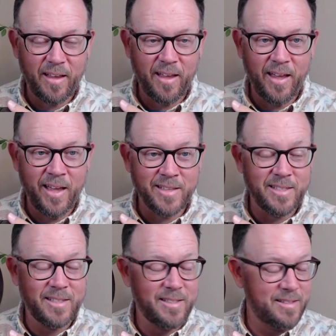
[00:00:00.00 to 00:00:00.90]

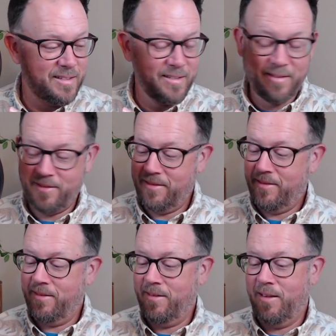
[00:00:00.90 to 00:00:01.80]
it's
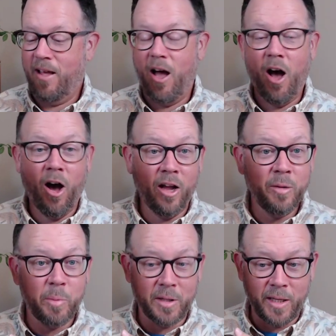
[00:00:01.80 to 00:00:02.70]

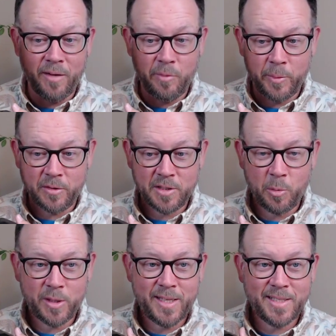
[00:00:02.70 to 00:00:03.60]
unbelievable. So
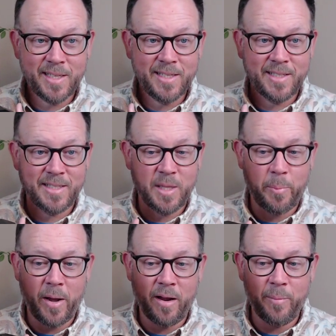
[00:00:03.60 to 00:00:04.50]
what this is is the
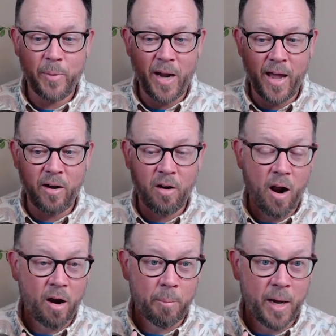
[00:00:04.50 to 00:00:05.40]
Pineider
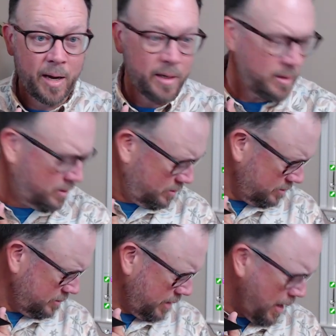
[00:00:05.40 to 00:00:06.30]
Armand,
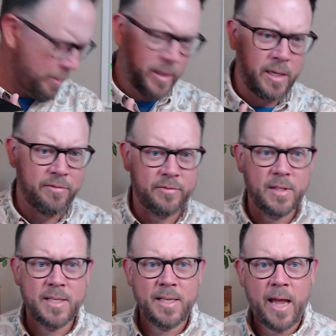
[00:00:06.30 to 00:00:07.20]
I believe
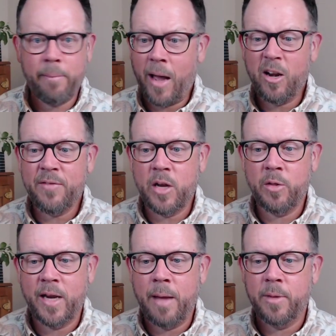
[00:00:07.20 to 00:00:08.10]
is the name. I don't even know
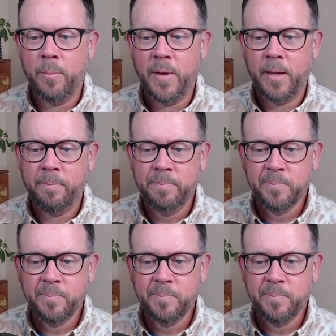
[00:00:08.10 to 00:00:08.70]
the name of the pen.